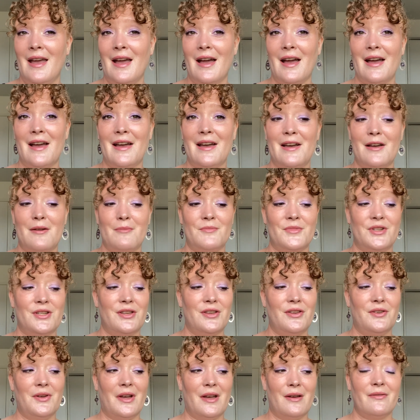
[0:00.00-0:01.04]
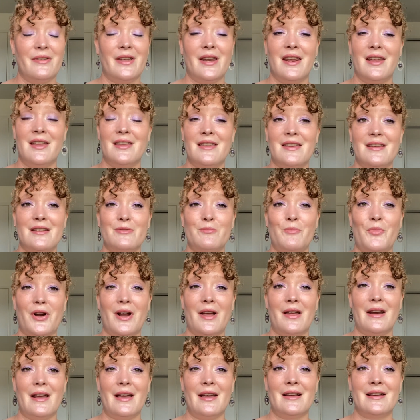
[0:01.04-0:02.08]
Do you have any of these
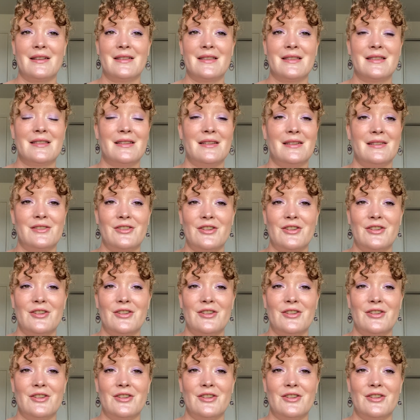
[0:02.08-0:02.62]
products?